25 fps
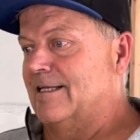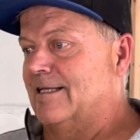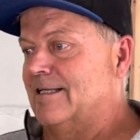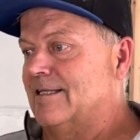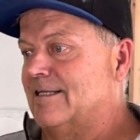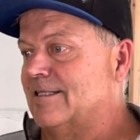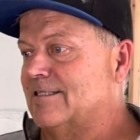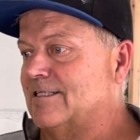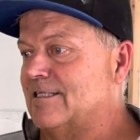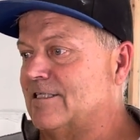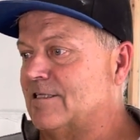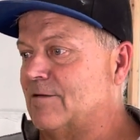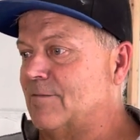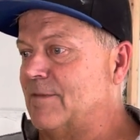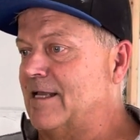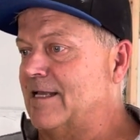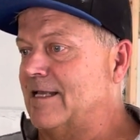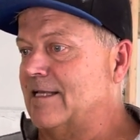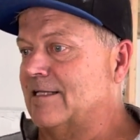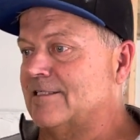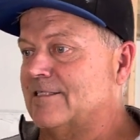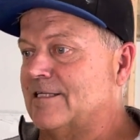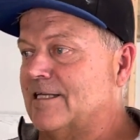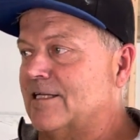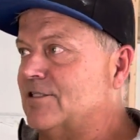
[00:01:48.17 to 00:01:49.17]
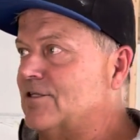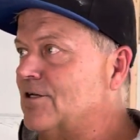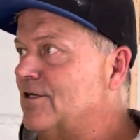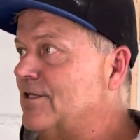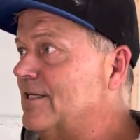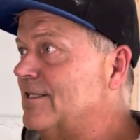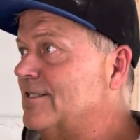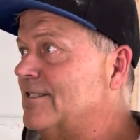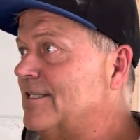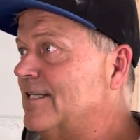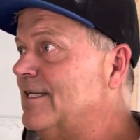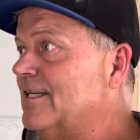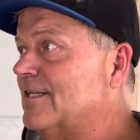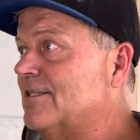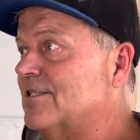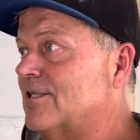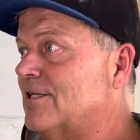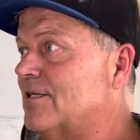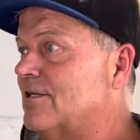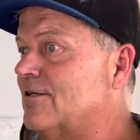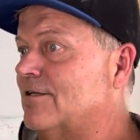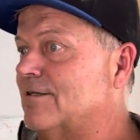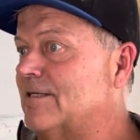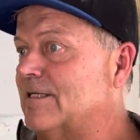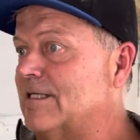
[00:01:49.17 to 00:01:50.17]
this isn't making sense or this is, you
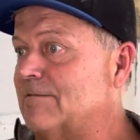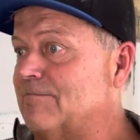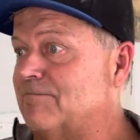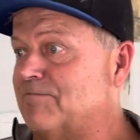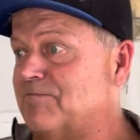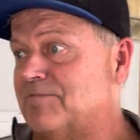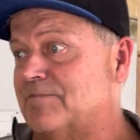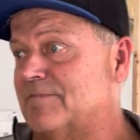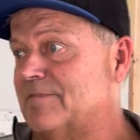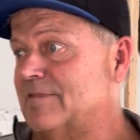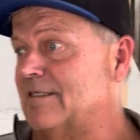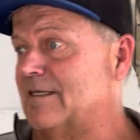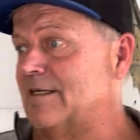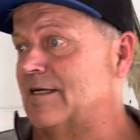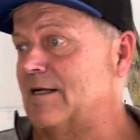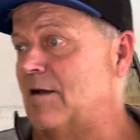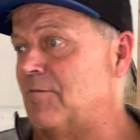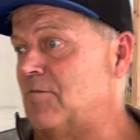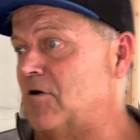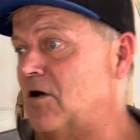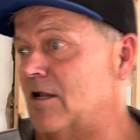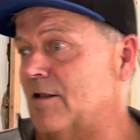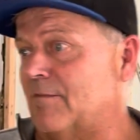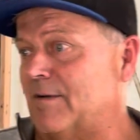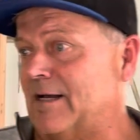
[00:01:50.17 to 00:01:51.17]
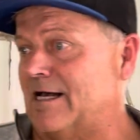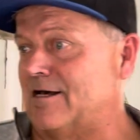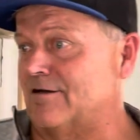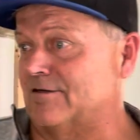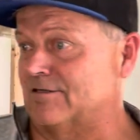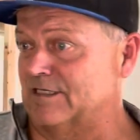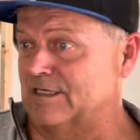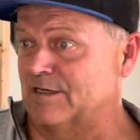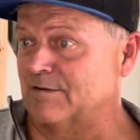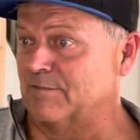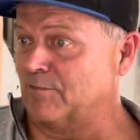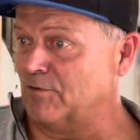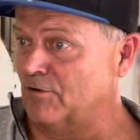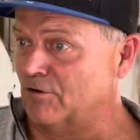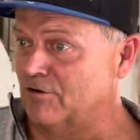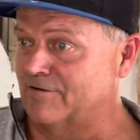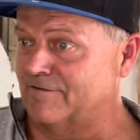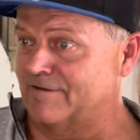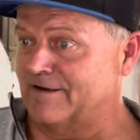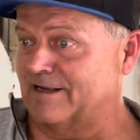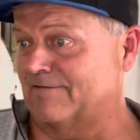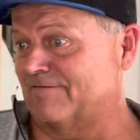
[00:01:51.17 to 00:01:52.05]
know. And I'm all about improving.